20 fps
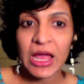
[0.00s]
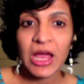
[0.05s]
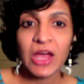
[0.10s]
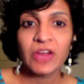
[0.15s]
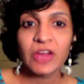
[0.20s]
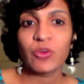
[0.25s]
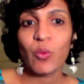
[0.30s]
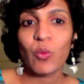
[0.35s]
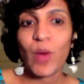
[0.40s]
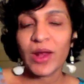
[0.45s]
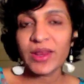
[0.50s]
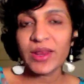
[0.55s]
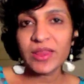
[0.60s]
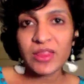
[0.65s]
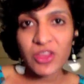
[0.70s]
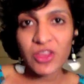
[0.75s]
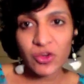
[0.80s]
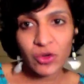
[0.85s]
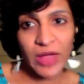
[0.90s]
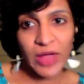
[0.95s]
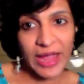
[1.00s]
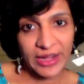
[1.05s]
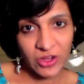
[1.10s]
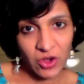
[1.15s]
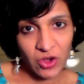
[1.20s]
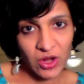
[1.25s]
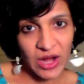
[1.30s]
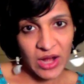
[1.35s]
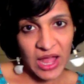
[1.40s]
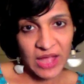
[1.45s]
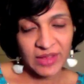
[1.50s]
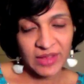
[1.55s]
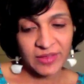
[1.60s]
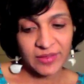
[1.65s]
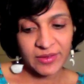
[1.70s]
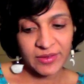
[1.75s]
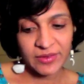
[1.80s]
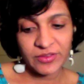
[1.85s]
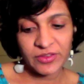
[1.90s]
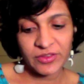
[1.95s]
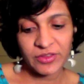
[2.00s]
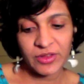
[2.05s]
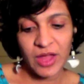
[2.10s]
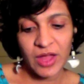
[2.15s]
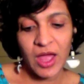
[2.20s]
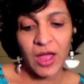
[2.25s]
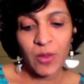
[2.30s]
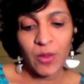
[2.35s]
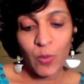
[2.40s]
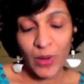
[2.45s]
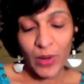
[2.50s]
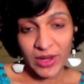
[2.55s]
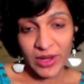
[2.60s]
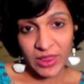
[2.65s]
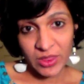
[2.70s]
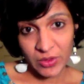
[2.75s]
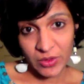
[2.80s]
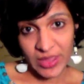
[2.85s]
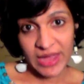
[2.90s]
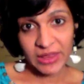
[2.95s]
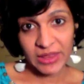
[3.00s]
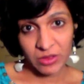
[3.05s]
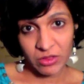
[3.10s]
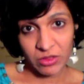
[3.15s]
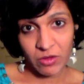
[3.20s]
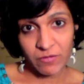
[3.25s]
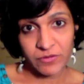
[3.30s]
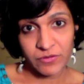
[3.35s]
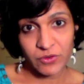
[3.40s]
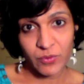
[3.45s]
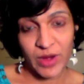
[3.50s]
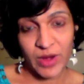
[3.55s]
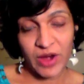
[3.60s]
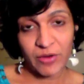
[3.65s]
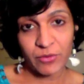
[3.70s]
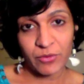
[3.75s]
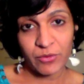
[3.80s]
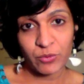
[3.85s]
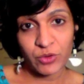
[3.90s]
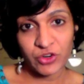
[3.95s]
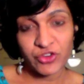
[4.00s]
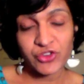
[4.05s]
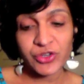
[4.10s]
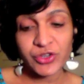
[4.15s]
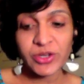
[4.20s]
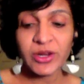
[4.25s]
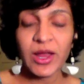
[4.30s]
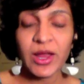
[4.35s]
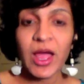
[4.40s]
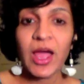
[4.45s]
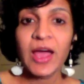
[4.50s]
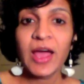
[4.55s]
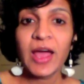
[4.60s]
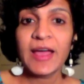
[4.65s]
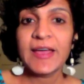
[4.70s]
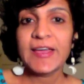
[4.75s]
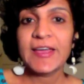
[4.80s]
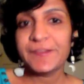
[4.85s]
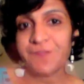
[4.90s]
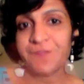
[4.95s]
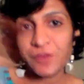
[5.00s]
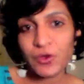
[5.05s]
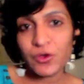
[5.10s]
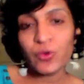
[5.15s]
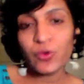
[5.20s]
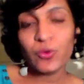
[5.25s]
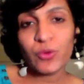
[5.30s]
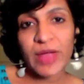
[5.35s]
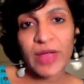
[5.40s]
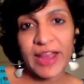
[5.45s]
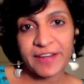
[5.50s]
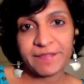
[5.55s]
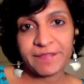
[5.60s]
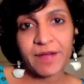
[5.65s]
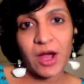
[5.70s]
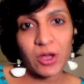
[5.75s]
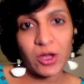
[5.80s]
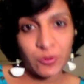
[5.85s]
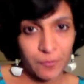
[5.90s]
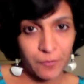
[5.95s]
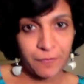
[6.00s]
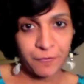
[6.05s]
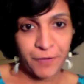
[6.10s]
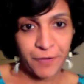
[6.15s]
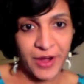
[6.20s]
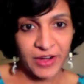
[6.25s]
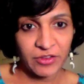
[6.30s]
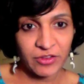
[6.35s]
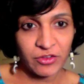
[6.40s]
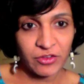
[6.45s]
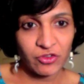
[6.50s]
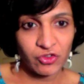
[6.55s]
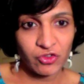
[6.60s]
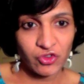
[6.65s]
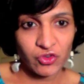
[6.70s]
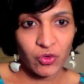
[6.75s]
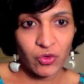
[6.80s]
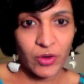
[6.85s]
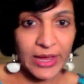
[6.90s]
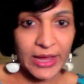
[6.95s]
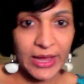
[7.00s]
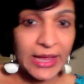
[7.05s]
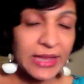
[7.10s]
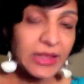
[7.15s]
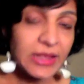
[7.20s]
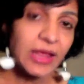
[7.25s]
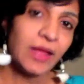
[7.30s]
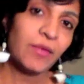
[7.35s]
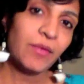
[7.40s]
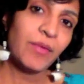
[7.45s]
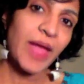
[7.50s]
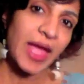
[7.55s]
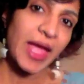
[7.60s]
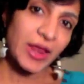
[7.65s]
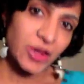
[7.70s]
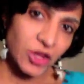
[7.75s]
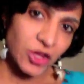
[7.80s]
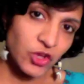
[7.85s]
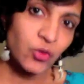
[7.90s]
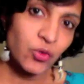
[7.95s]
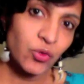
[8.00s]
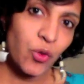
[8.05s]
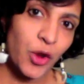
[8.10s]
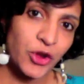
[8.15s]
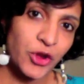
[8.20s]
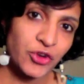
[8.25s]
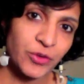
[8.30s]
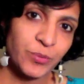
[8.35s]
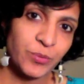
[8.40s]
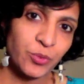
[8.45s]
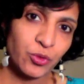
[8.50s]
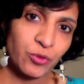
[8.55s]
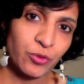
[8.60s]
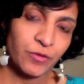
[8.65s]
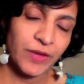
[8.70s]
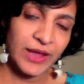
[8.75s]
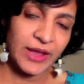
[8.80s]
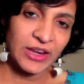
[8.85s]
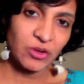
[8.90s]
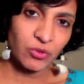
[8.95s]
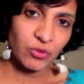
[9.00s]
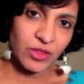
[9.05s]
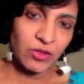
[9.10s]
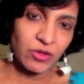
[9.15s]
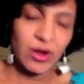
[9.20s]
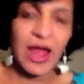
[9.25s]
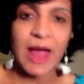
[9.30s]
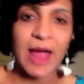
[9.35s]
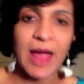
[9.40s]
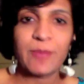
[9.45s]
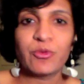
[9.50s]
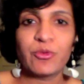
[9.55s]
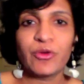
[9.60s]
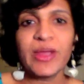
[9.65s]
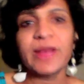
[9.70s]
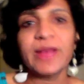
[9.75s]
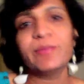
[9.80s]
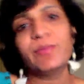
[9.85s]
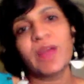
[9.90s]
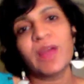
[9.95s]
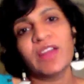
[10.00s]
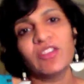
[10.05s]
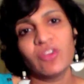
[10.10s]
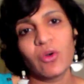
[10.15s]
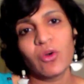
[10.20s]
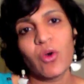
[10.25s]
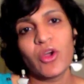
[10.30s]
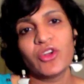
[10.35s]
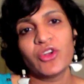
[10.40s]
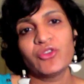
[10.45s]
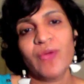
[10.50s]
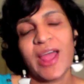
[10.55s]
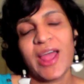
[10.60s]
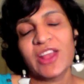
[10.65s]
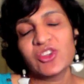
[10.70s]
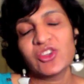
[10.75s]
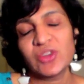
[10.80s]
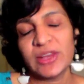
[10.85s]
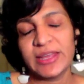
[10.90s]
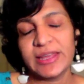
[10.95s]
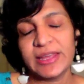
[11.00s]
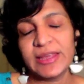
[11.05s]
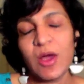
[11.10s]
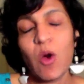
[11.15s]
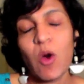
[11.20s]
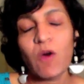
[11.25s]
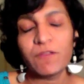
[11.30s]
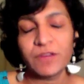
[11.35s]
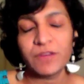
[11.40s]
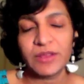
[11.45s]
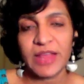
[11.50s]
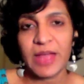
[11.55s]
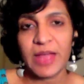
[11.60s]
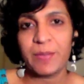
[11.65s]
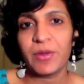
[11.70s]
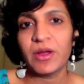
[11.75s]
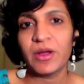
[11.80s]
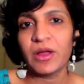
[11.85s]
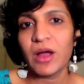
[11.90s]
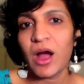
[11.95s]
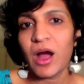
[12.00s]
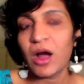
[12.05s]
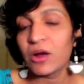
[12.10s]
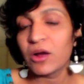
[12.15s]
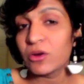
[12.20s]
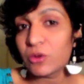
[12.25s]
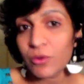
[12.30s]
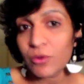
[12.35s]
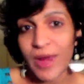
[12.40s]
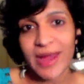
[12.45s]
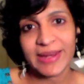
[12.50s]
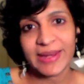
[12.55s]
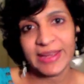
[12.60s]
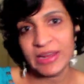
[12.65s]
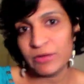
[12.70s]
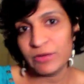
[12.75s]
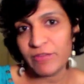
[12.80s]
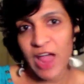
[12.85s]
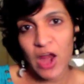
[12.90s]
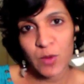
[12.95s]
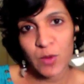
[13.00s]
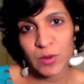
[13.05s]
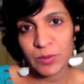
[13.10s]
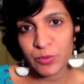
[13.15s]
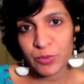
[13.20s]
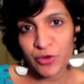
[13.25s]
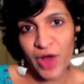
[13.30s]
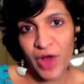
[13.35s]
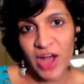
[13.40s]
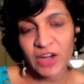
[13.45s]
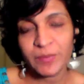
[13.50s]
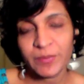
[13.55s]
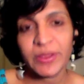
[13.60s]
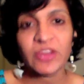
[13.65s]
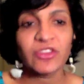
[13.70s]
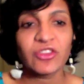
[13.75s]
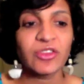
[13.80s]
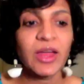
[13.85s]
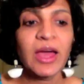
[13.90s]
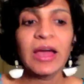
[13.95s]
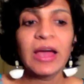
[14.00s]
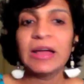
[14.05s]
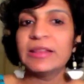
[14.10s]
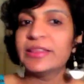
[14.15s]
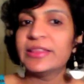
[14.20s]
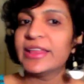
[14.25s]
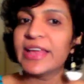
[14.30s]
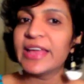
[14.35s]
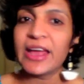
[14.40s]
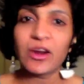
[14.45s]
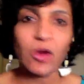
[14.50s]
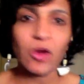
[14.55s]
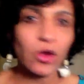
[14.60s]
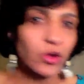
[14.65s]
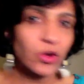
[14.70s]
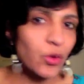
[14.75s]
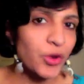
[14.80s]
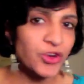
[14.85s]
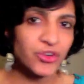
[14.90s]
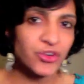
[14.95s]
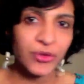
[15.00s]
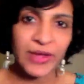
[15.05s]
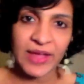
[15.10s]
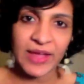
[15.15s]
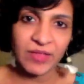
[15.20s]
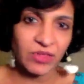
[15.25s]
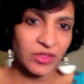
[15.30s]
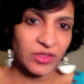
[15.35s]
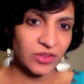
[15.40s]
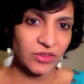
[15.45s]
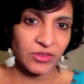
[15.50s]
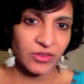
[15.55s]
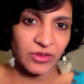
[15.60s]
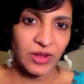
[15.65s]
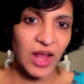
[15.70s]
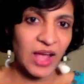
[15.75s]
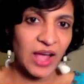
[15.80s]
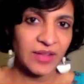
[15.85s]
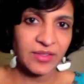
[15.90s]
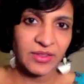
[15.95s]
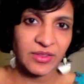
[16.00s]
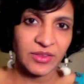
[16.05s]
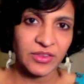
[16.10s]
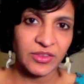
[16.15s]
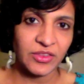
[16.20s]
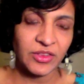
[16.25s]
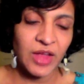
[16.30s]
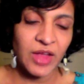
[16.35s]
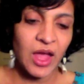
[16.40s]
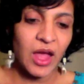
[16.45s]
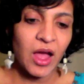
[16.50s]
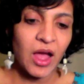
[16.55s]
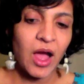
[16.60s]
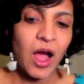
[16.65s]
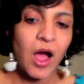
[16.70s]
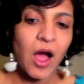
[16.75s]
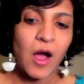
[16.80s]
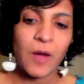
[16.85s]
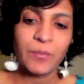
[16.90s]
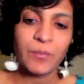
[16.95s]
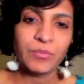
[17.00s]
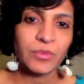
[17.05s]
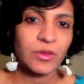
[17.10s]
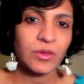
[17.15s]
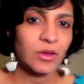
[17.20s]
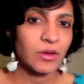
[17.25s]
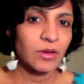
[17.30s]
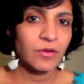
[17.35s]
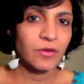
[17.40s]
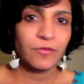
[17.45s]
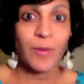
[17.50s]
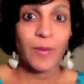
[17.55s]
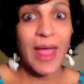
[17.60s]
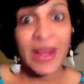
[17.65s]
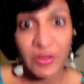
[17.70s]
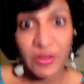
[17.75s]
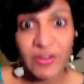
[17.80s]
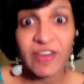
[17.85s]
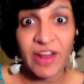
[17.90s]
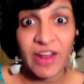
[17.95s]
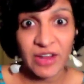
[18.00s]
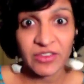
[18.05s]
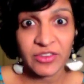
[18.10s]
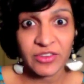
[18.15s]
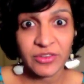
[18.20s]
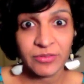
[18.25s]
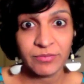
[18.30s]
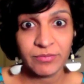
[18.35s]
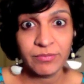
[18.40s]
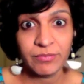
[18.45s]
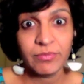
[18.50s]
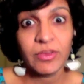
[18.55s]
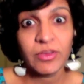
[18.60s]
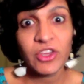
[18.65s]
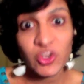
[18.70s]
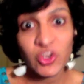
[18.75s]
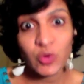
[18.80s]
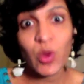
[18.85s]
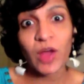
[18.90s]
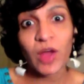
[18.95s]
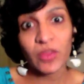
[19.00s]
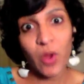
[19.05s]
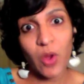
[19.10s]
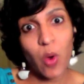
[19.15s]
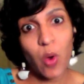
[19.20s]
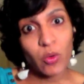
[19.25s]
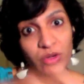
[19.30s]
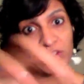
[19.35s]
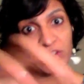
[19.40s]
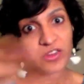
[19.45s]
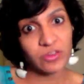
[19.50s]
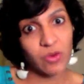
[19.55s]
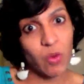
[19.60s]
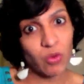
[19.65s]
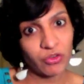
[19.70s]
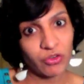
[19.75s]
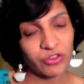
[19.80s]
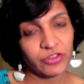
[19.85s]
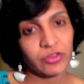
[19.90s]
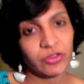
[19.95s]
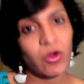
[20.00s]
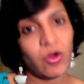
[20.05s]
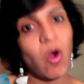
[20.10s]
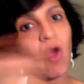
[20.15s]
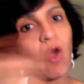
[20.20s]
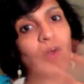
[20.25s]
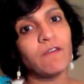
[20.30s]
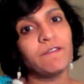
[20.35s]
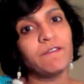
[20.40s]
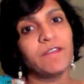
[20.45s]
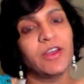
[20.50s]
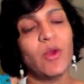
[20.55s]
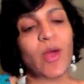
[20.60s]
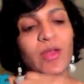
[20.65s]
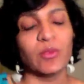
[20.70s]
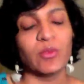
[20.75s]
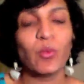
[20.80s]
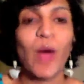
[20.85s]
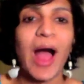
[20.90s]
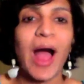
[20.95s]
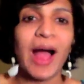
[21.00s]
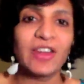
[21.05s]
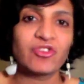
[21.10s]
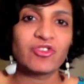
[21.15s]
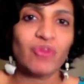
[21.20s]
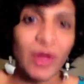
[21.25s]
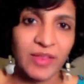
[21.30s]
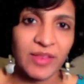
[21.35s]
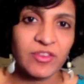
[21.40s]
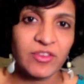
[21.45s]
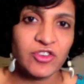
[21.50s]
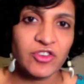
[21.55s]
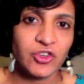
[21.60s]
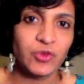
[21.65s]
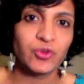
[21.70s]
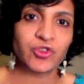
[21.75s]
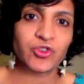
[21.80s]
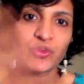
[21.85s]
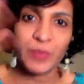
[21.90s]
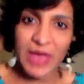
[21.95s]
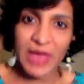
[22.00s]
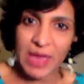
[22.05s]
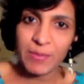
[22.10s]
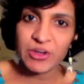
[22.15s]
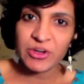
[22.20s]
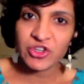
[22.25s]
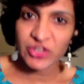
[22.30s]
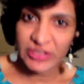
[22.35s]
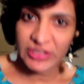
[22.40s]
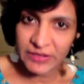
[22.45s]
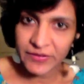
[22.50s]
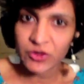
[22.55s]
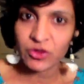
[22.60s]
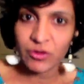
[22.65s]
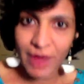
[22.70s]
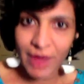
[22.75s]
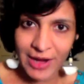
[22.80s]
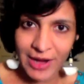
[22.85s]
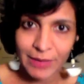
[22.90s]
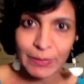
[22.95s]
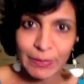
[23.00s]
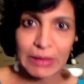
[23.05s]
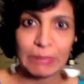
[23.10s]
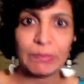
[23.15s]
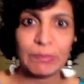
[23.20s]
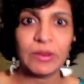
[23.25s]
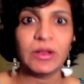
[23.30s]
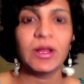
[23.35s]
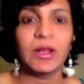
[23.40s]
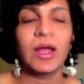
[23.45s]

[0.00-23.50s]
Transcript: So once you get your license, once you get the software version, if you get 5 of your friends to join in, then you're going to increase your library, and plus you're going to actually offer them a great invaluable product, because they are not going to get this license from anywhere else. you are the only source of, and I trust you to be able to give it to the right people.